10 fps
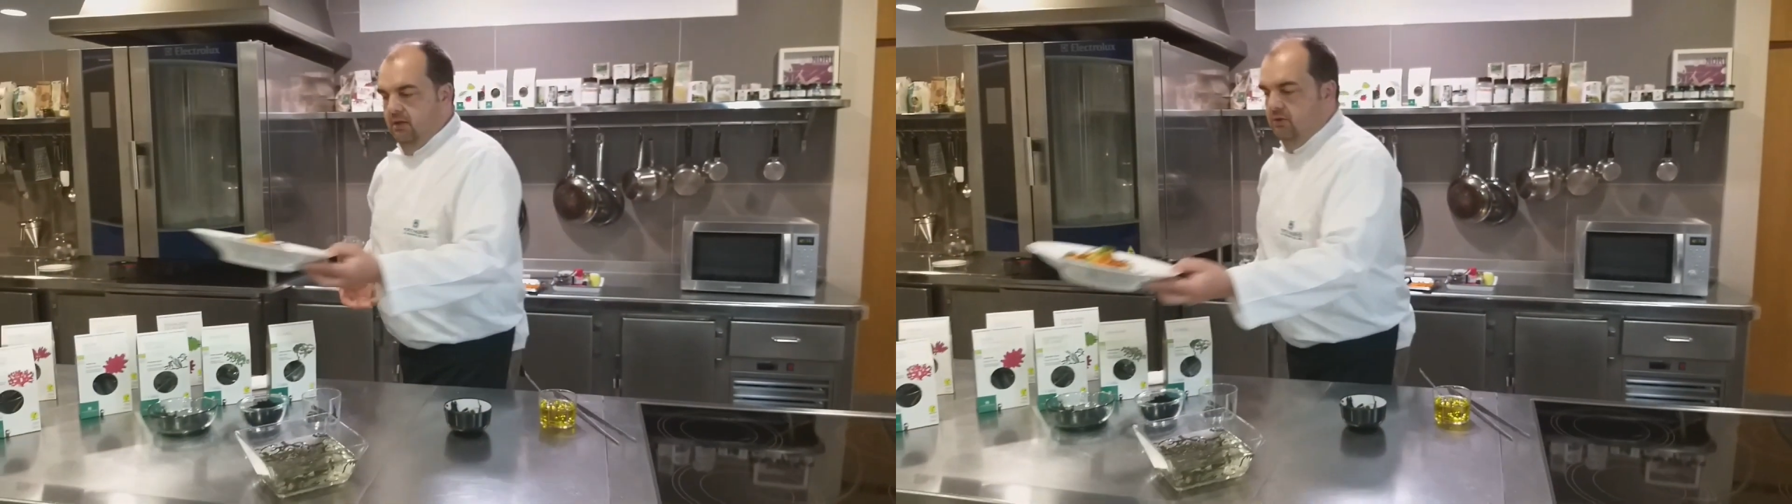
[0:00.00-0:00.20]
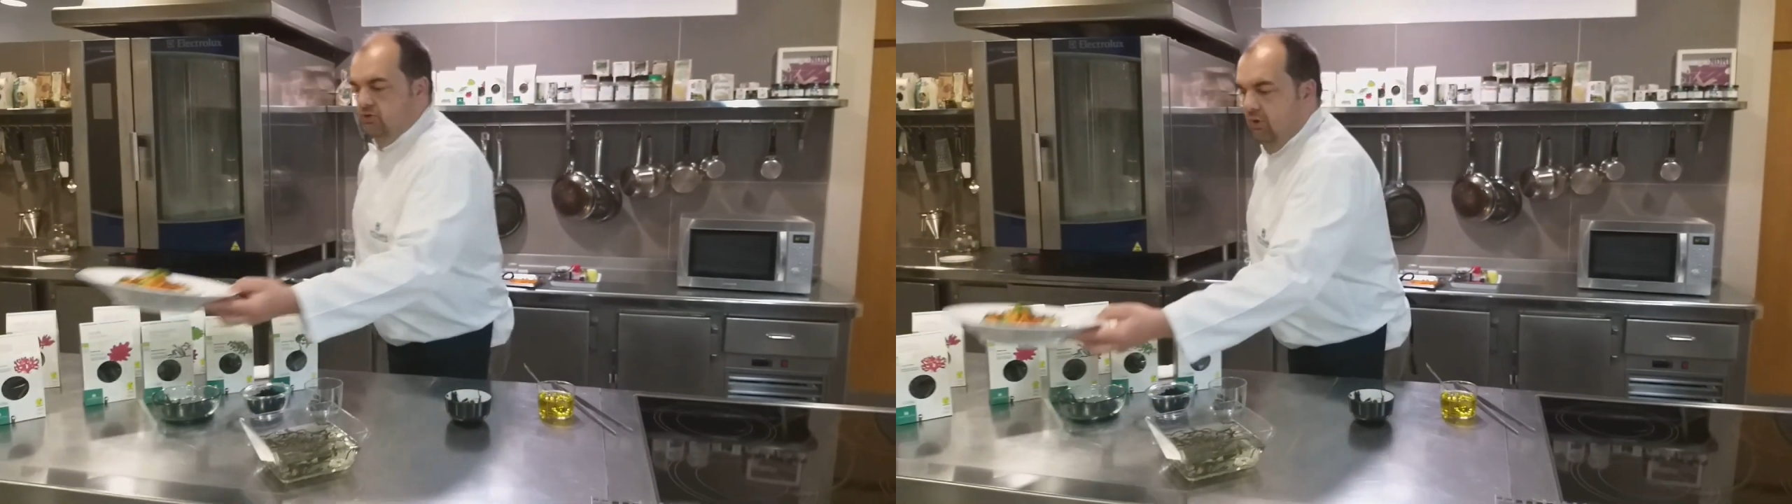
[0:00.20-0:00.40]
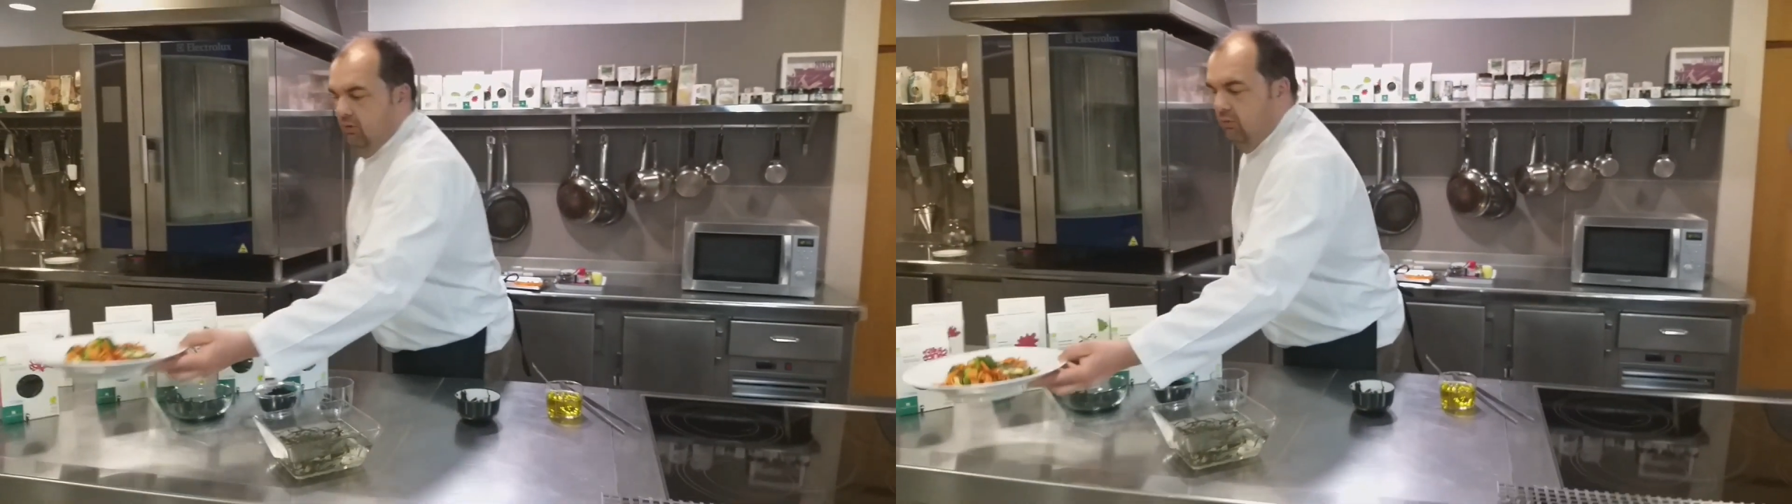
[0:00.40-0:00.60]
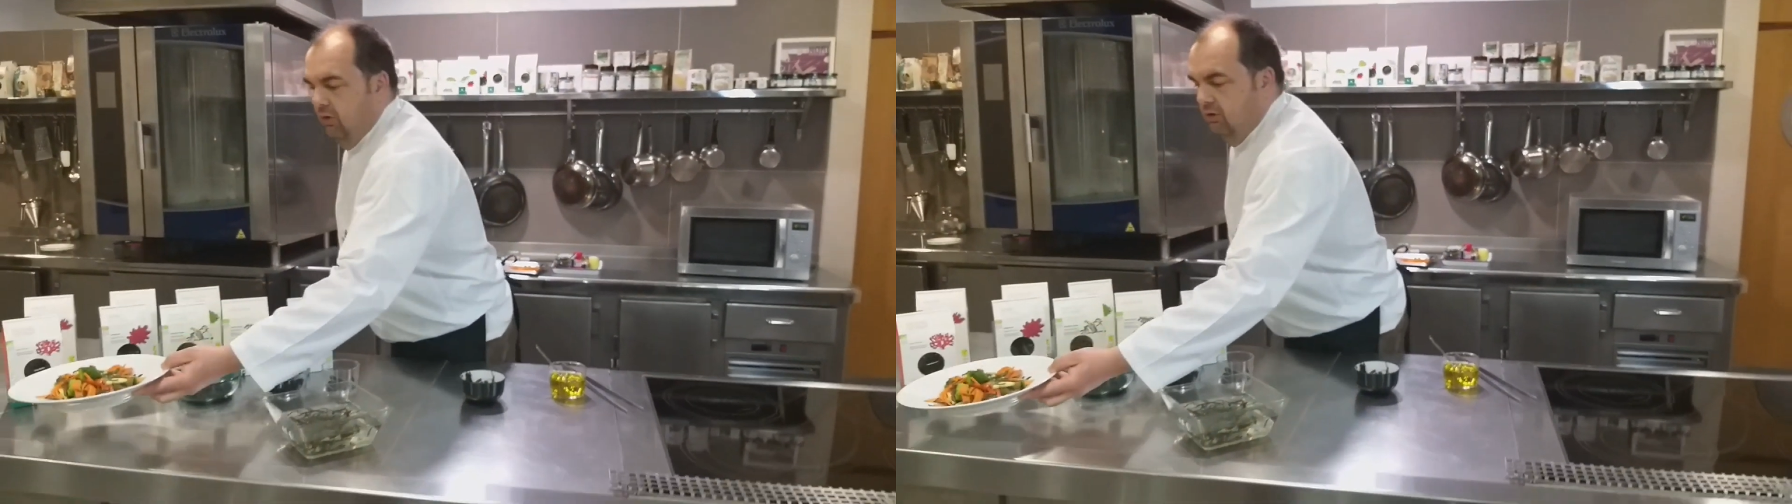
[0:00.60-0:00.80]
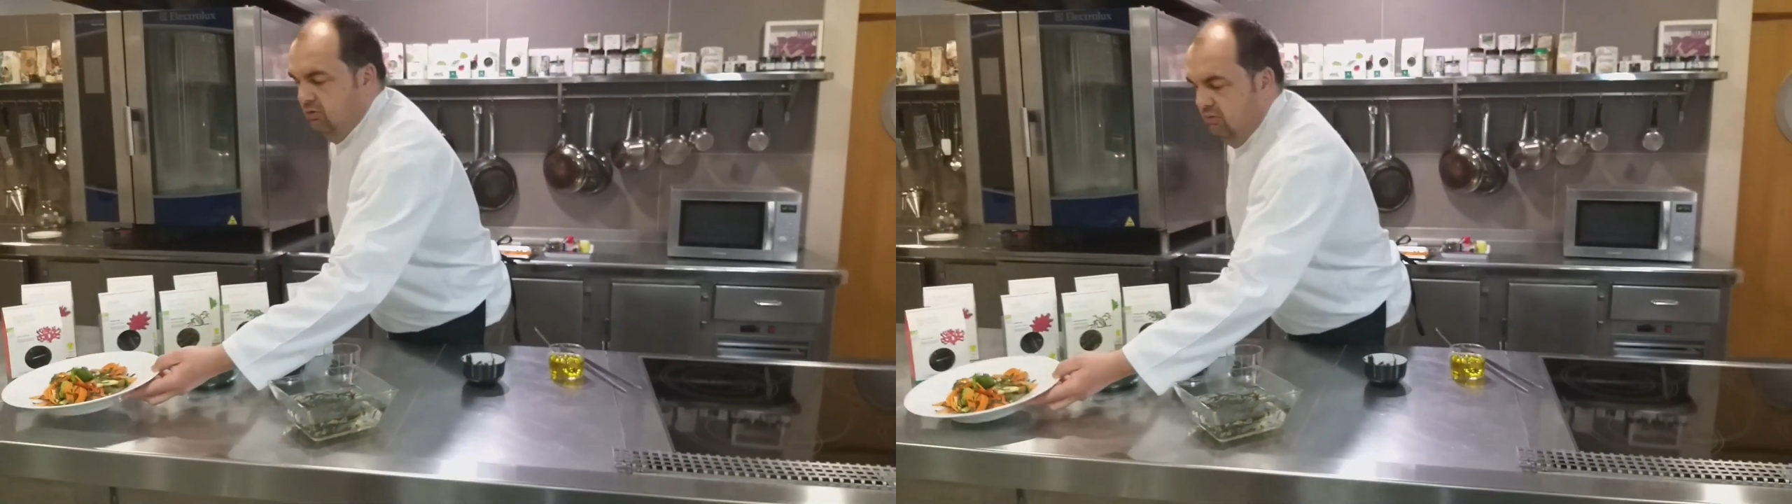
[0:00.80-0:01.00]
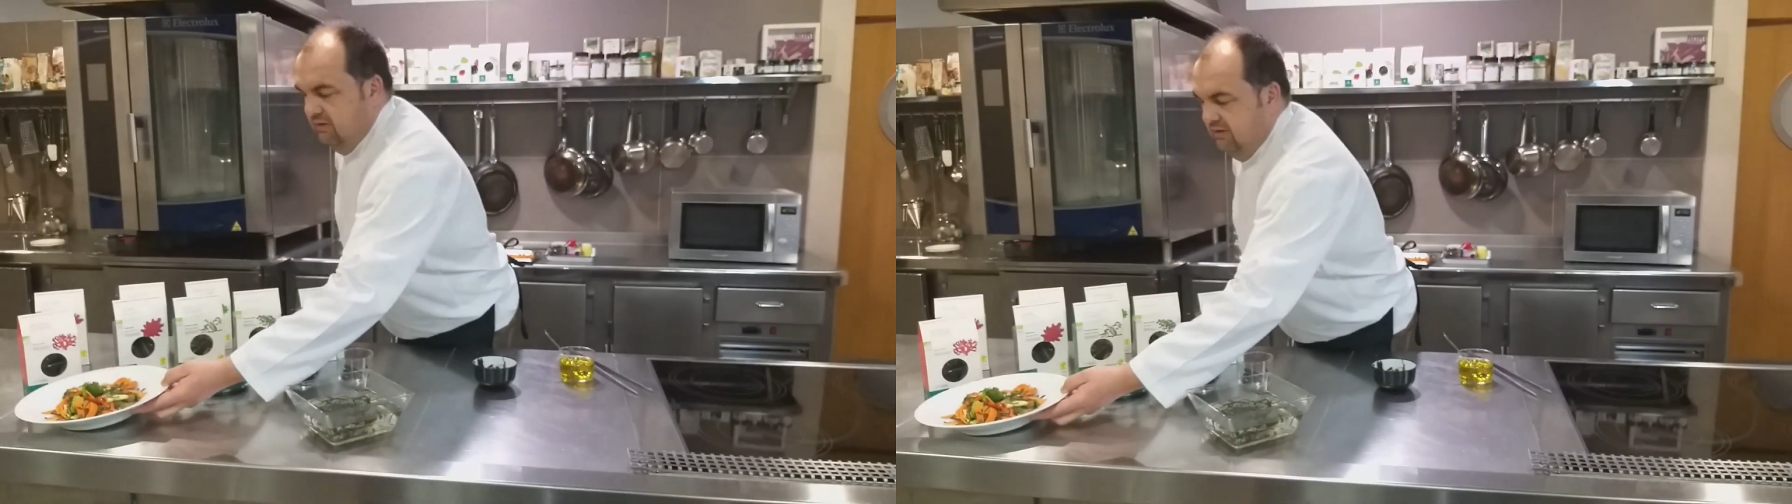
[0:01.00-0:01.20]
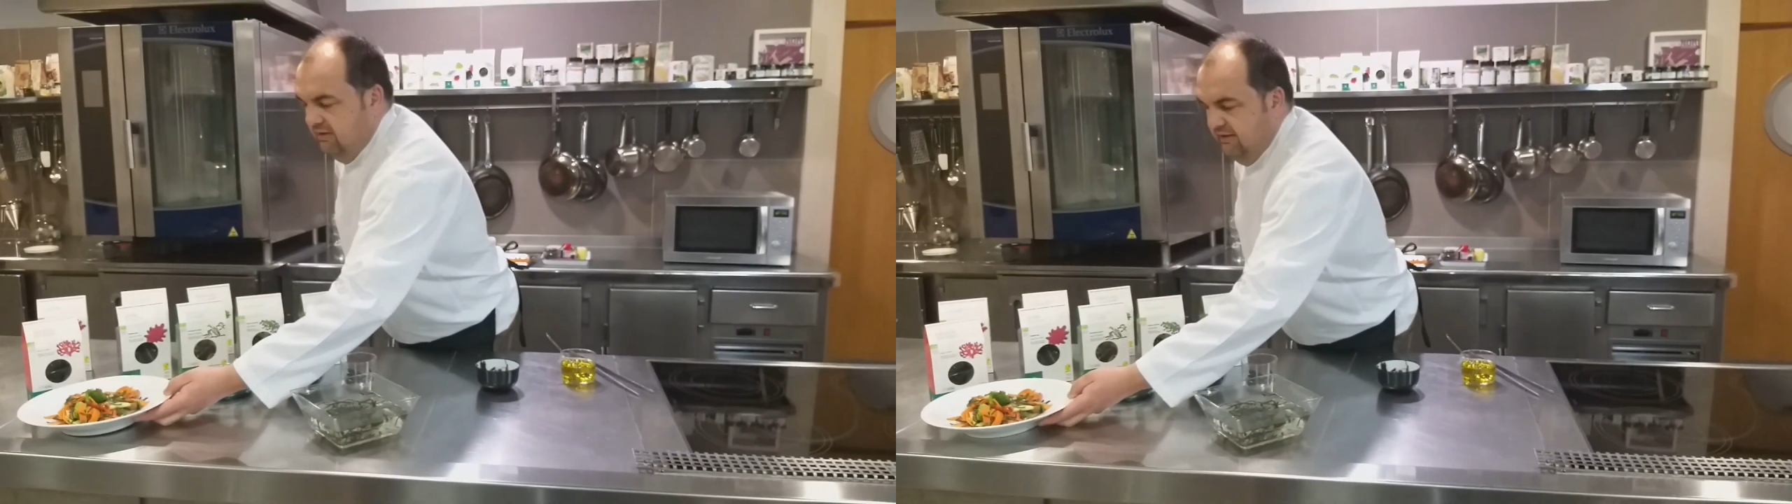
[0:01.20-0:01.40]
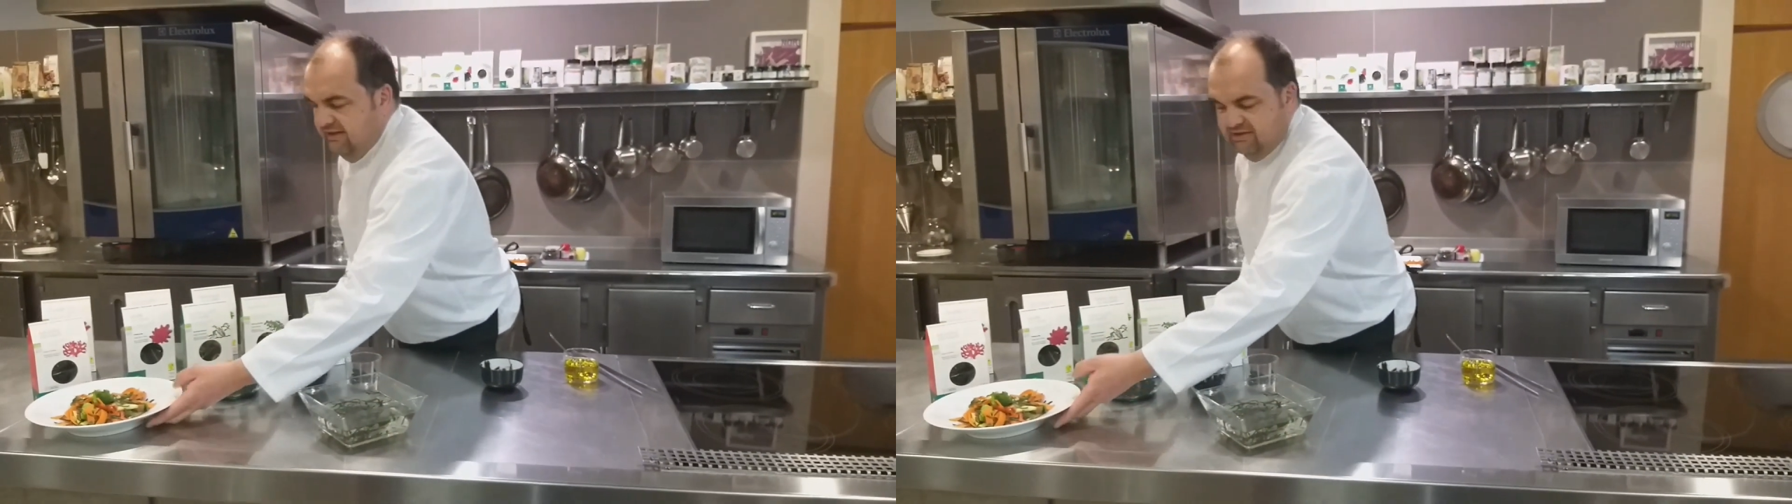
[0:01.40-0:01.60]
So we go to the
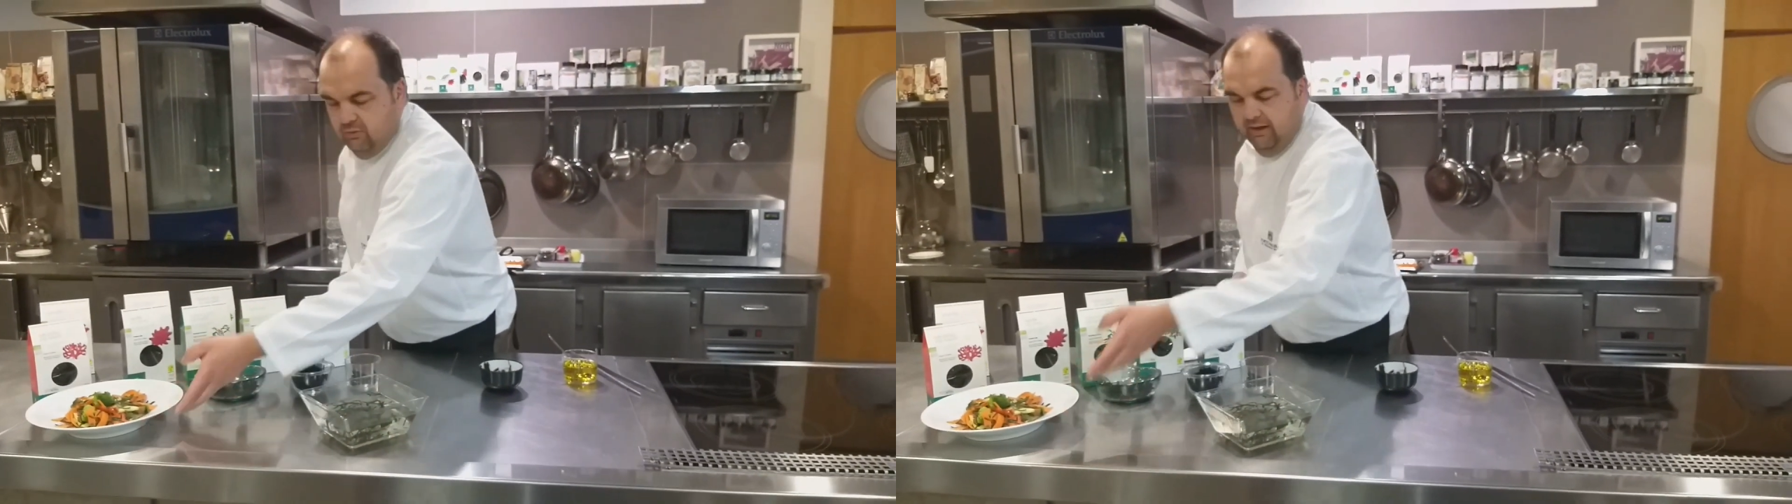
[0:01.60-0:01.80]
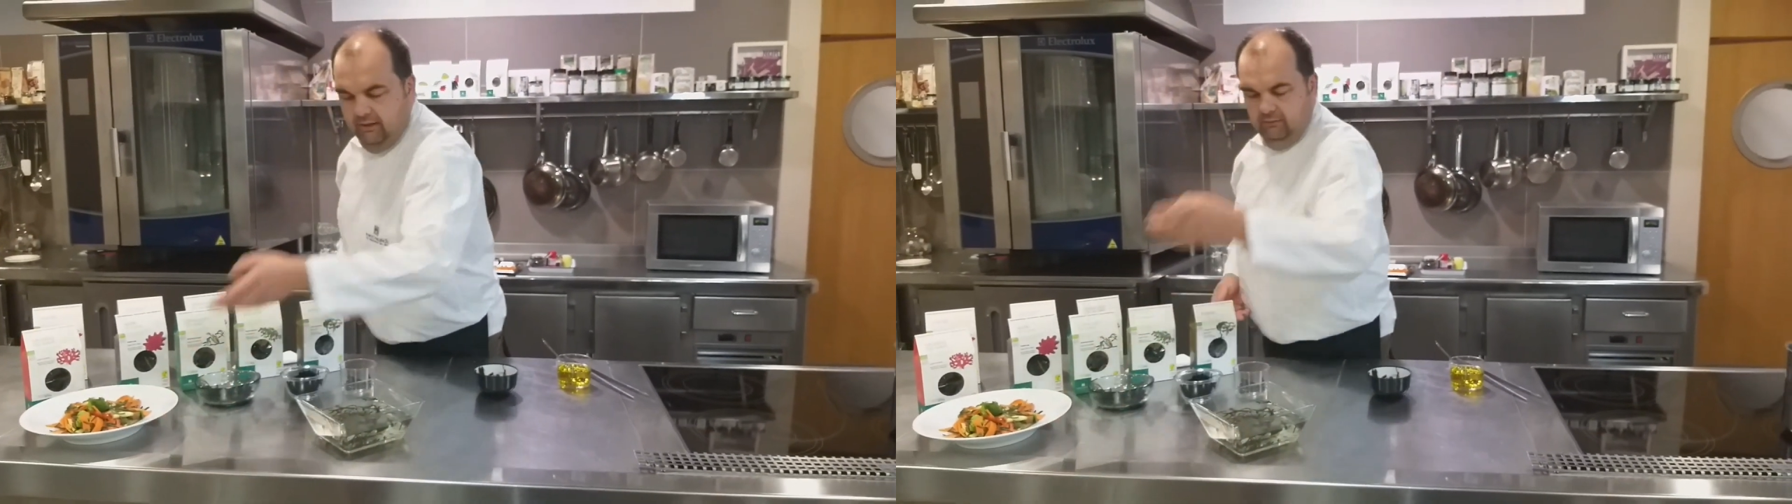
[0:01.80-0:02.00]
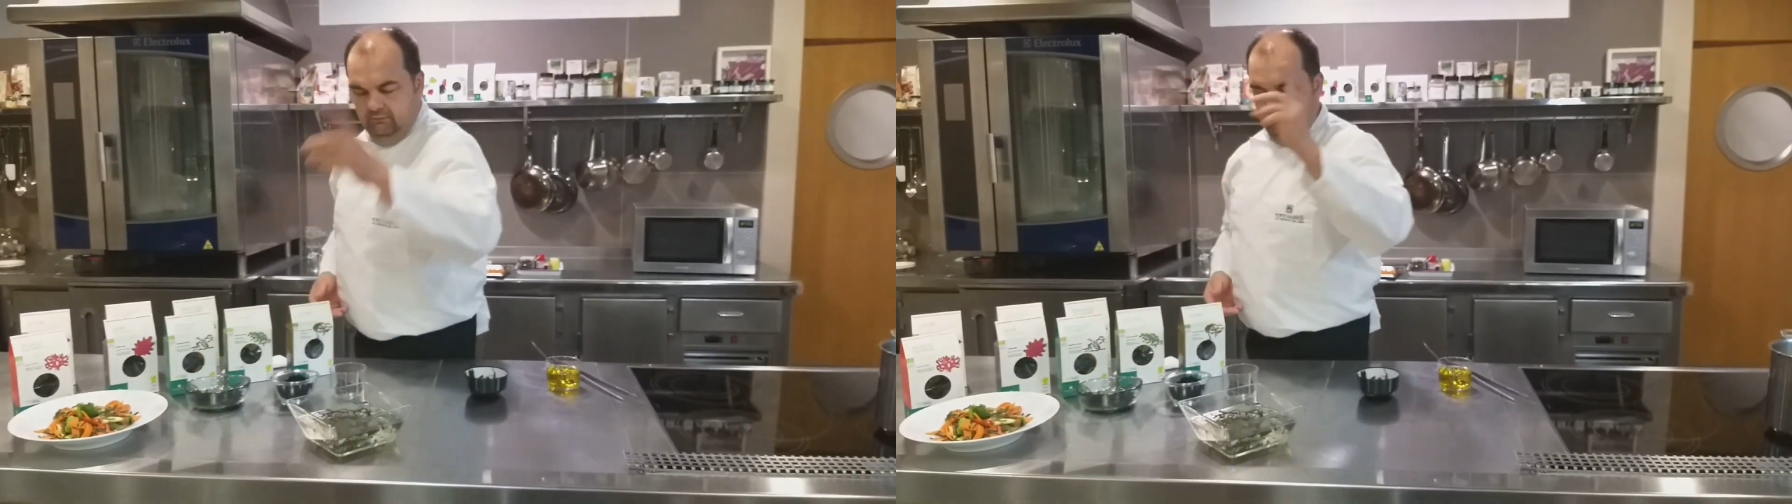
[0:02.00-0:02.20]
next one.